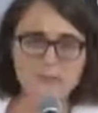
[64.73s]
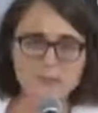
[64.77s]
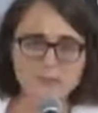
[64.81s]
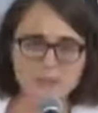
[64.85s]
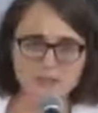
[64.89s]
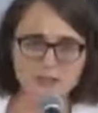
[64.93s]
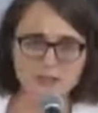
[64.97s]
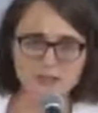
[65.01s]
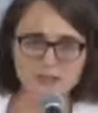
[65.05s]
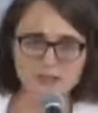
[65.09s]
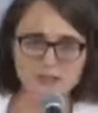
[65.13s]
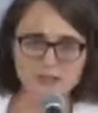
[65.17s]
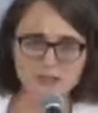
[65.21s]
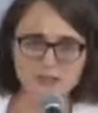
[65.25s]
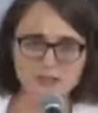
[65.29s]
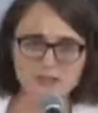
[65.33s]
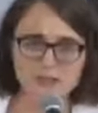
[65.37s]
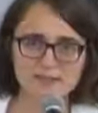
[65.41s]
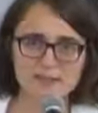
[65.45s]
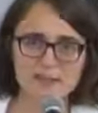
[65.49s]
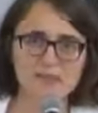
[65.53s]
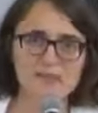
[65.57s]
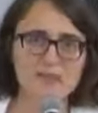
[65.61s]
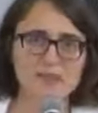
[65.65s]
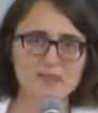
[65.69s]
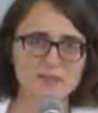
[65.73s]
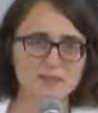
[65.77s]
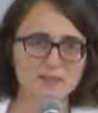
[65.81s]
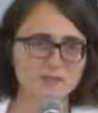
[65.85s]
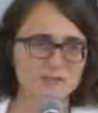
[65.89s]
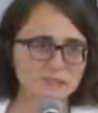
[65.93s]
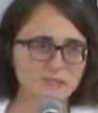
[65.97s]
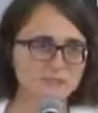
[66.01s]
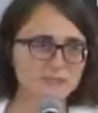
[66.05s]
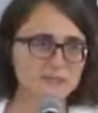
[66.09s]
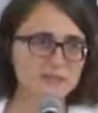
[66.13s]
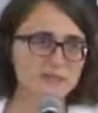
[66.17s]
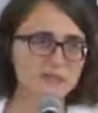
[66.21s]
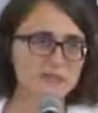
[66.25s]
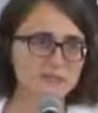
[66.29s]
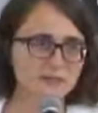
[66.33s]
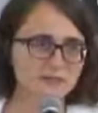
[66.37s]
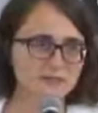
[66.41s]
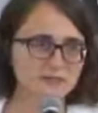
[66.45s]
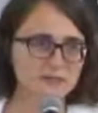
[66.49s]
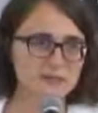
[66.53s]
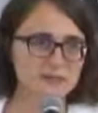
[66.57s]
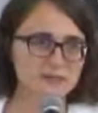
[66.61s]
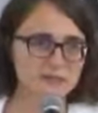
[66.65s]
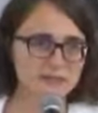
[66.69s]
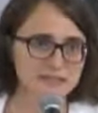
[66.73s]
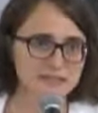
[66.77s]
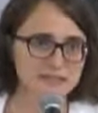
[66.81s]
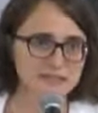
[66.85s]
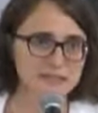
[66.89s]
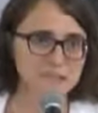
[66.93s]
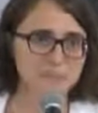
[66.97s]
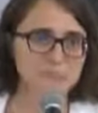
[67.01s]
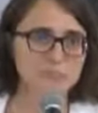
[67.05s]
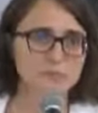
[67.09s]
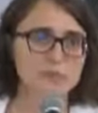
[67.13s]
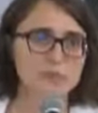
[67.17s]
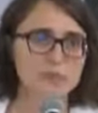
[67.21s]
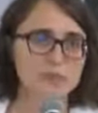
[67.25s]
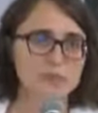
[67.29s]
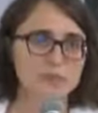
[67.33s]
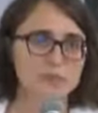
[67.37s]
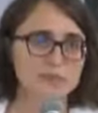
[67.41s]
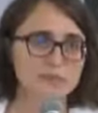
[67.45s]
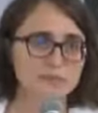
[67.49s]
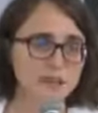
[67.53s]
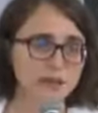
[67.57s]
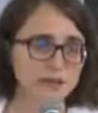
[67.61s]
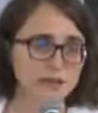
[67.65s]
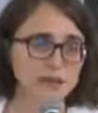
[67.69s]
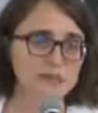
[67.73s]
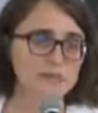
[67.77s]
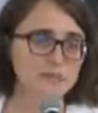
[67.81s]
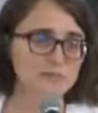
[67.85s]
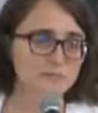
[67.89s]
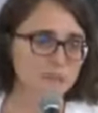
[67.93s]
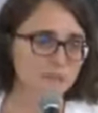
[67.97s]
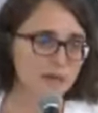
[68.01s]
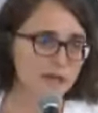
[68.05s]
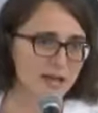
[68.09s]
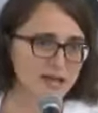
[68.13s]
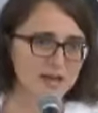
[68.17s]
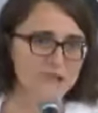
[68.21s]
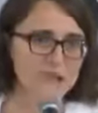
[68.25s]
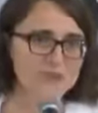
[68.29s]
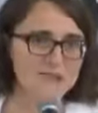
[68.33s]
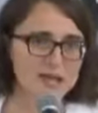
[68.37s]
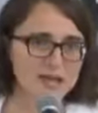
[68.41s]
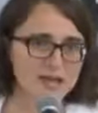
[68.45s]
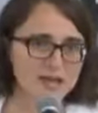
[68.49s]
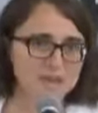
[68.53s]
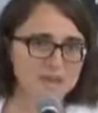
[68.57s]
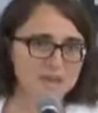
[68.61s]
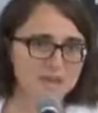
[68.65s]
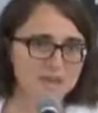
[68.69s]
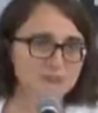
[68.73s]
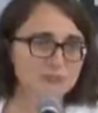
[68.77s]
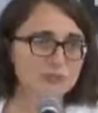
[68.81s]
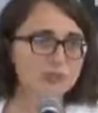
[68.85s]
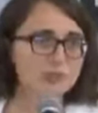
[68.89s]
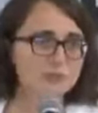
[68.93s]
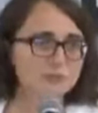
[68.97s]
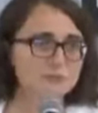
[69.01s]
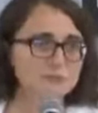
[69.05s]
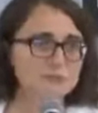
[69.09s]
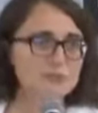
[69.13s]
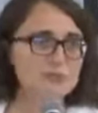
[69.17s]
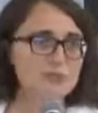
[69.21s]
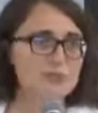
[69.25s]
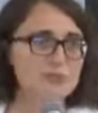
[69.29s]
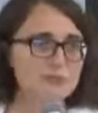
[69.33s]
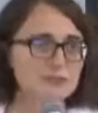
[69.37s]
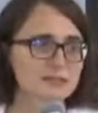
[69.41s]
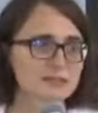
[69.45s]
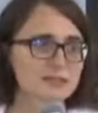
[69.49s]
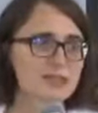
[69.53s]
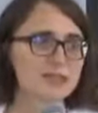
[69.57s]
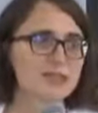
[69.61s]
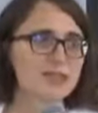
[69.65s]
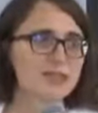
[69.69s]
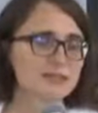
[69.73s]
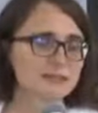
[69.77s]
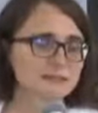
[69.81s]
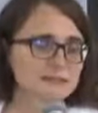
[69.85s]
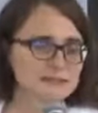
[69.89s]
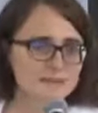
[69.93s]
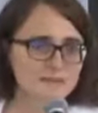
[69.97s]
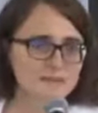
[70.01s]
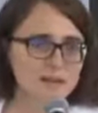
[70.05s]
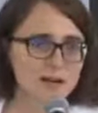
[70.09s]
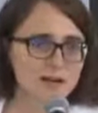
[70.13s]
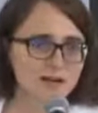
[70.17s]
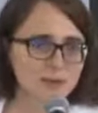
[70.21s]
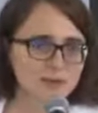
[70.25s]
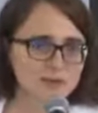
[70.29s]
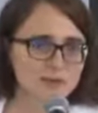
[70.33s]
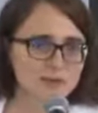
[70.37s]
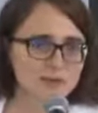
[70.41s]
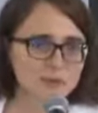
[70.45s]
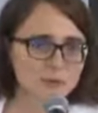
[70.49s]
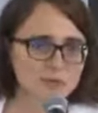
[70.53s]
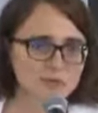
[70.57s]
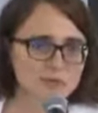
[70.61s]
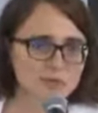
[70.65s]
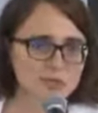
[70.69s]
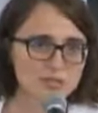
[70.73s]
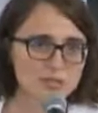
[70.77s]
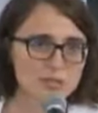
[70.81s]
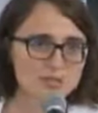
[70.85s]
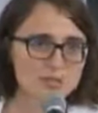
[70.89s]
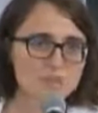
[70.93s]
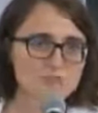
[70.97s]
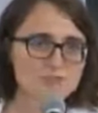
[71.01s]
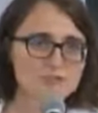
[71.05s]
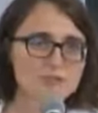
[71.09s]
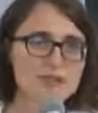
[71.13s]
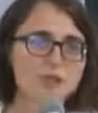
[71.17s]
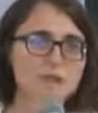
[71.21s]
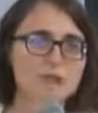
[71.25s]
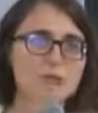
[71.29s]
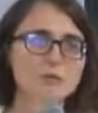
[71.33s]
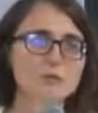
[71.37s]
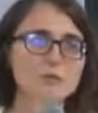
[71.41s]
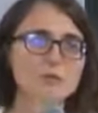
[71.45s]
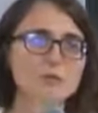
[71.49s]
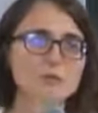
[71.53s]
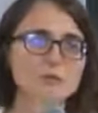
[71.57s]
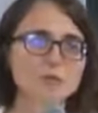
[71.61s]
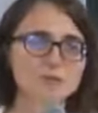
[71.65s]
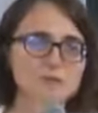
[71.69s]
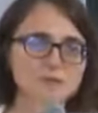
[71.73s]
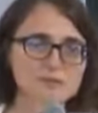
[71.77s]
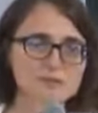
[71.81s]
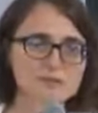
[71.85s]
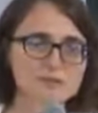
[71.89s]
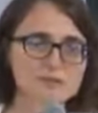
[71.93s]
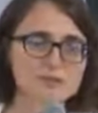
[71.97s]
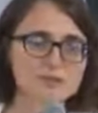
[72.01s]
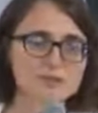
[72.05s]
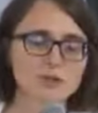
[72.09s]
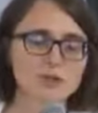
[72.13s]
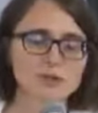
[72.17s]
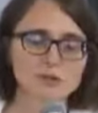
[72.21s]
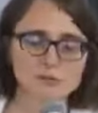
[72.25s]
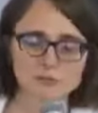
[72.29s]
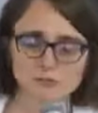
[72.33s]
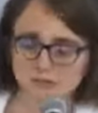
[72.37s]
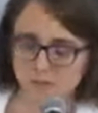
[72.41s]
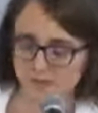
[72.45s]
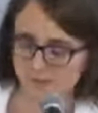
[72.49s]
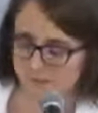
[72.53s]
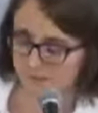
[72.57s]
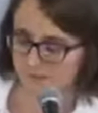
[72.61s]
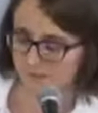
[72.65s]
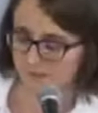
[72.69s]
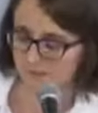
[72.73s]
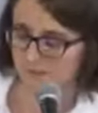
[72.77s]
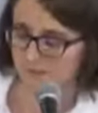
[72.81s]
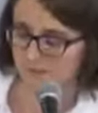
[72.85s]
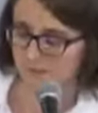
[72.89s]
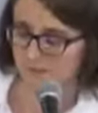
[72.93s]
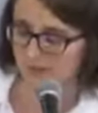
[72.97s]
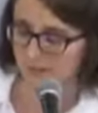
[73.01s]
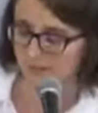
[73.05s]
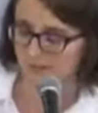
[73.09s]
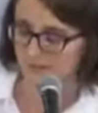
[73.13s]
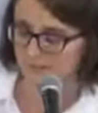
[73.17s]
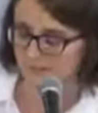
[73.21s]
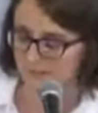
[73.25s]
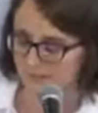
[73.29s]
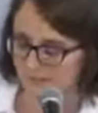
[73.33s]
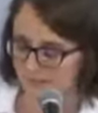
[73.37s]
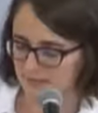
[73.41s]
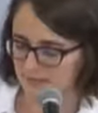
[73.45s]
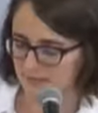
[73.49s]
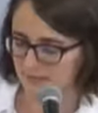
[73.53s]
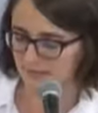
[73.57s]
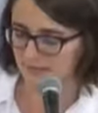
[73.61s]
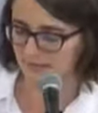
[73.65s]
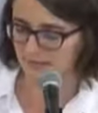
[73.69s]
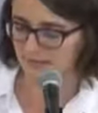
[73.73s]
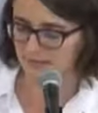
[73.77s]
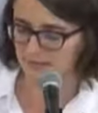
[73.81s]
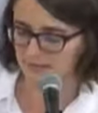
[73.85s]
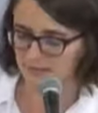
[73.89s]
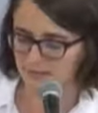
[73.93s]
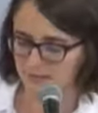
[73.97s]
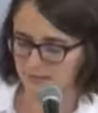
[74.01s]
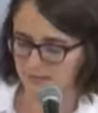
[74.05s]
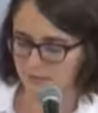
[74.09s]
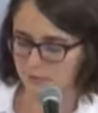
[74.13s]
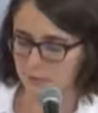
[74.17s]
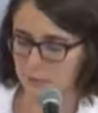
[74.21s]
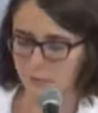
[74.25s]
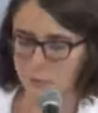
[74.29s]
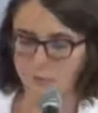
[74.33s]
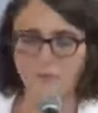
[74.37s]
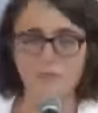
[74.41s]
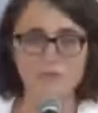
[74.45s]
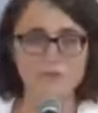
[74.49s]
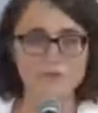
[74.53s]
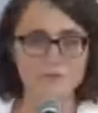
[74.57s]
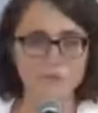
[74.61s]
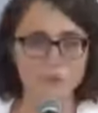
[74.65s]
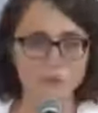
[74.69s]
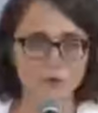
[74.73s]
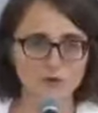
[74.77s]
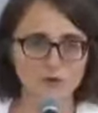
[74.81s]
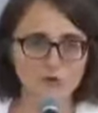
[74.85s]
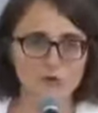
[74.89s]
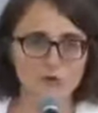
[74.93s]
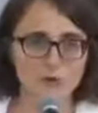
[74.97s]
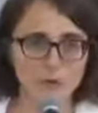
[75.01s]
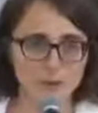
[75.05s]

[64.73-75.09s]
mentioned, there have been already several cities who would have signed on to CEDAW resolution, who also added, and they're going for the